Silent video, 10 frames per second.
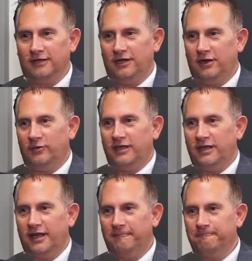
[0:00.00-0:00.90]
you know,
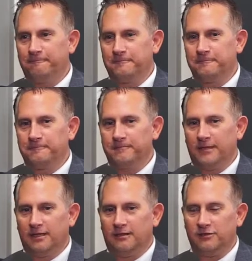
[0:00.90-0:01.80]
the um,
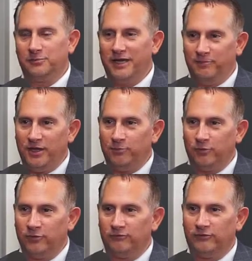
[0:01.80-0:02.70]
there's many
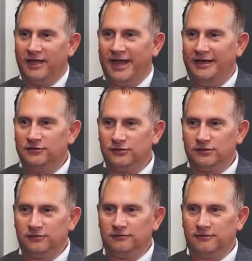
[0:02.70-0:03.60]
people who have relied on just,